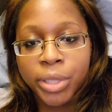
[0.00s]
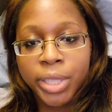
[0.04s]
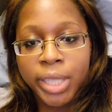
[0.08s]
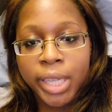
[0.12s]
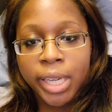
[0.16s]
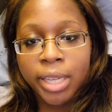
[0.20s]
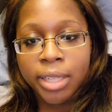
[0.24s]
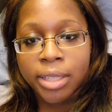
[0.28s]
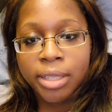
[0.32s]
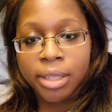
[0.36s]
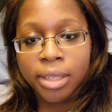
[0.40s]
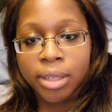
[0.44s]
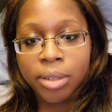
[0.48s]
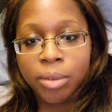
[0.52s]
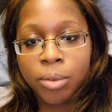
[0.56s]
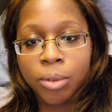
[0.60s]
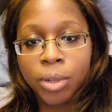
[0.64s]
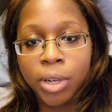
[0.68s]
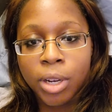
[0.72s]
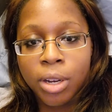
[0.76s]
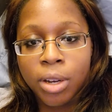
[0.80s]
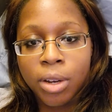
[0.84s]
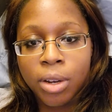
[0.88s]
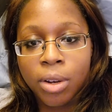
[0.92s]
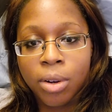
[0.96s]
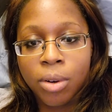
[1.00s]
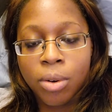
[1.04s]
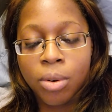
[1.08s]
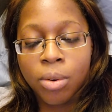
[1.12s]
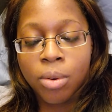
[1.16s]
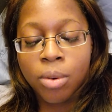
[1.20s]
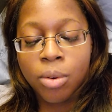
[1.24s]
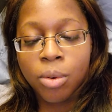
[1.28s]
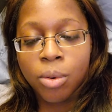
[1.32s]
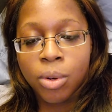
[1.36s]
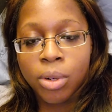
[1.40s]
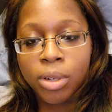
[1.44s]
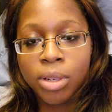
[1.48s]
days in a row,
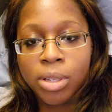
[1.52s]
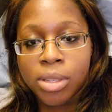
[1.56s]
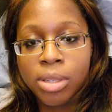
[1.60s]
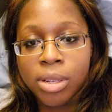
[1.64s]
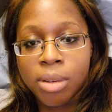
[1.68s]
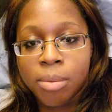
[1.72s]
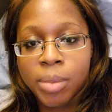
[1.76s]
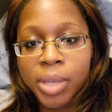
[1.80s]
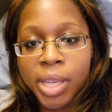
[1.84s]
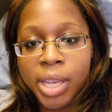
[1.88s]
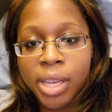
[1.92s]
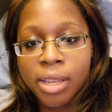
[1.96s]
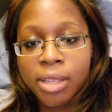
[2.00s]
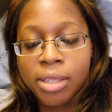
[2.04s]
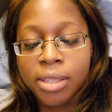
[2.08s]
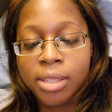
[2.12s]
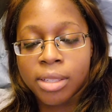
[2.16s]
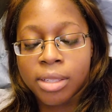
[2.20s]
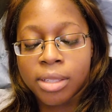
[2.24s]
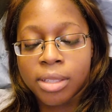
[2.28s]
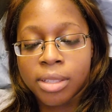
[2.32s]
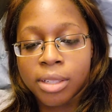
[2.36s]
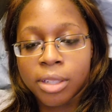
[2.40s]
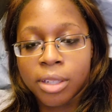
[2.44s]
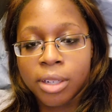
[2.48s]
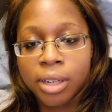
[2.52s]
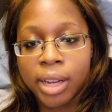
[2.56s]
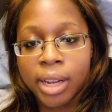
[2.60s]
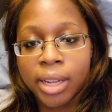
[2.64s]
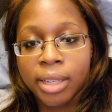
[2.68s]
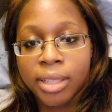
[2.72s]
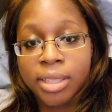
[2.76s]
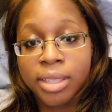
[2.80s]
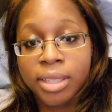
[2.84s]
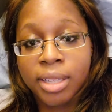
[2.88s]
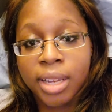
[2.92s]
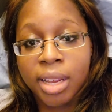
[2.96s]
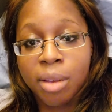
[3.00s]
or in some cases they're
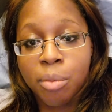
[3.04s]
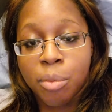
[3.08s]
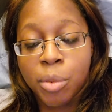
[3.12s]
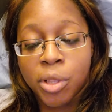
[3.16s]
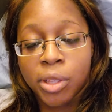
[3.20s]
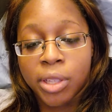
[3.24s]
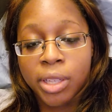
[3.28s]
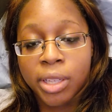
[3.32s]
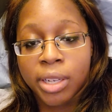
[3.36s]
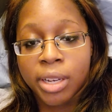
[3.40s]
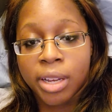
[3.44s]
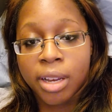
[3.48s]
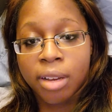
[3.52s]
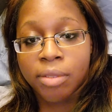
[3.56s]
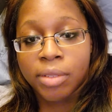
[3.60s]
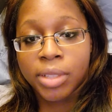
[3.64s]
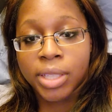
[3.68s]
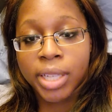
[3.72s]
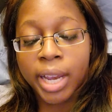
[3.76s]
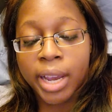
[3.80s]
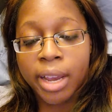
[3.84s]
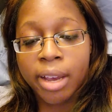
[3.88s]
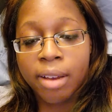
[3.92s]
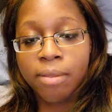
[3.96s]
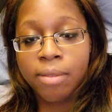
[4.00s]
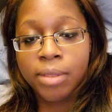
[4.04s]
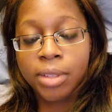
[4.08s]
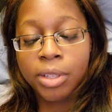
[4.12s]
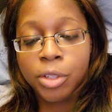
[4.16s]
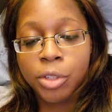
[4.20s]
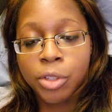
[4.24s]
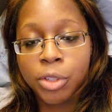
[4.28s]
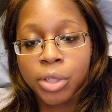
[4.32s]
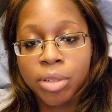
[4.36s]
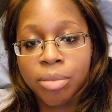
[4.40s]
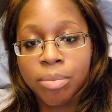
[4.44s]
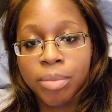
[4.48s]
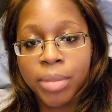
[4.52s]
not stable enough to have the
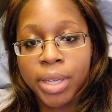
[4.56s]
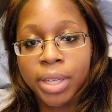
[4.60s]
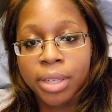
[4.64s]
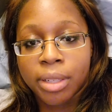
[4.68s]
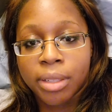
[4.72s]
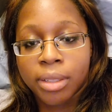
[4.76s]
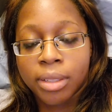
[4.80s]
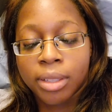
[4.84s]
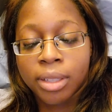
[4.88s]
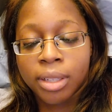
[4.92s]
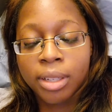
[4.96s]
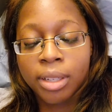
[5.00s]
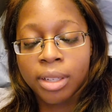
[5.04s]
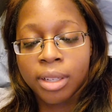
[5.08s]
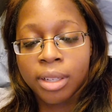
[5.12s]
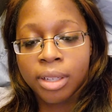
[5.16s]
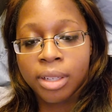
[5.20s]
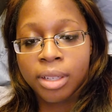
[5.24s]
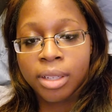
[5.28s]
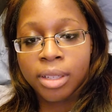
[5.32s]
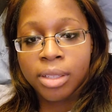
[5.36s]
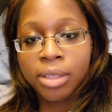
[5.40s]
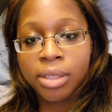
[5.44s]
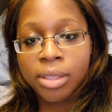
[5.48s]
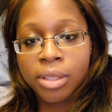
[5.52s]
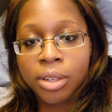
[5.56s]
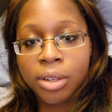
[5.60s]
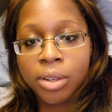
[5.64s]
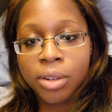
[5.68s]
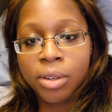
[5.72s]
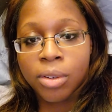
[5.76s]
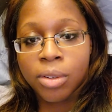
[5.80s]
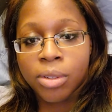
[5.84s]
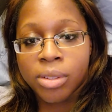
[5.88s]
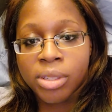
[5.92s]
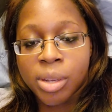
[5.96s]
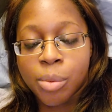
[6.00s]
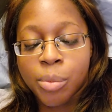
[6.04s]
treatment.
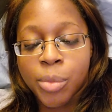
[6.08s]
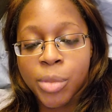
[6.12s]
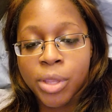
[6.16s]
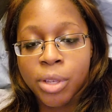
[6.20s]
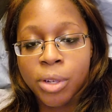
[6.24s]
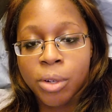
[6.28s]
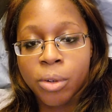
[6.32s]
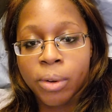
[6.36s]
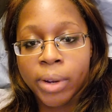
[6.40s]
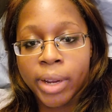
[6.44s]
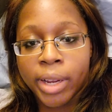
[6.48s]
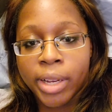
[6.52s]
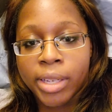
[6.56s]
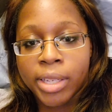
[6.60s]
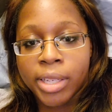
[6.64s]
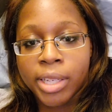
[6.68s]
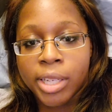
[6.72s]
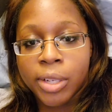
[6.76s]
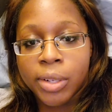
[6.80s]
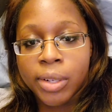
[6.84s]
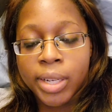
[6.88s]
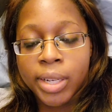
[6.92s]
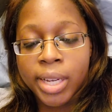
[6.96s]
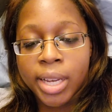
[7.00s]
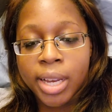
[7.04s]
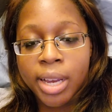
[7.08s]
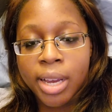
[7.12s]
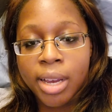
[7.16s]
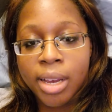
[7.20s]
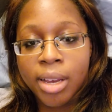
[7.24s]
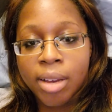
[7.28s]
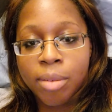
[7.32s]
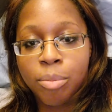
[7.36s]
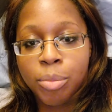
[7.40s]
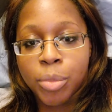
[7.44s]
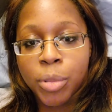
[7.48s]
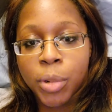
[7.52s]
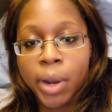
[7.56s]
So some of the
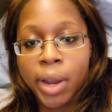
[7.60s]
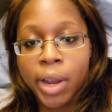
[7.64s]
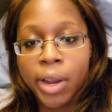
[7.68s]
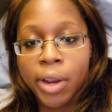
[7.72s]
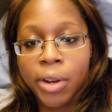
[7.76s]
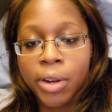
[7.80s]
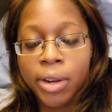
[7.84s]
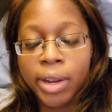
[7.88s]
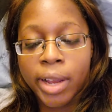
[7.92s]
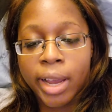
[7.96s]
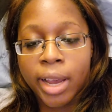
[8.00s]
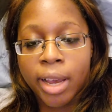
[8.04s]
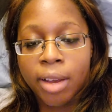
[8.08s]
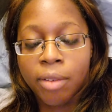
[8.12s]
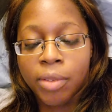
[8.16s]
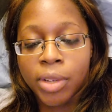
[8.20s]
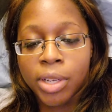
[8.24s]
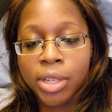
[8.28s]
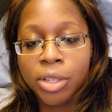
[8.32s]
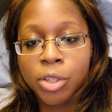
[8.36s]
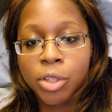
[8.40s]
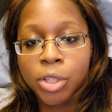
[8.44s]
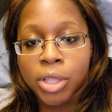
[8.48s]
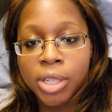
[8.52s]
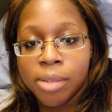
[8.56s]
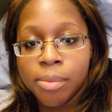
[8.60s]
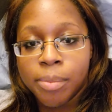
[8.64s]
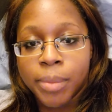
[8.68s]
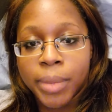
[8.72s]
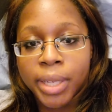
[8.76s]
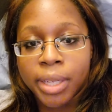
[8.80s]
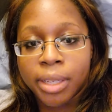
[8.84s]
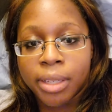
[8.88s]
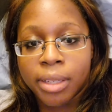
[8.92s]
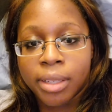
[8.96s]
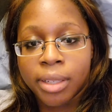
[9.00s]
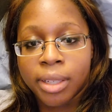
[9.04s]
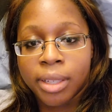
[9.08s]
criteria prior to having
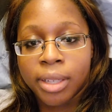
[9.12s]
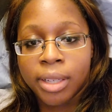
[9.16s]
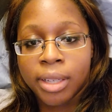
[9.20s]
treatment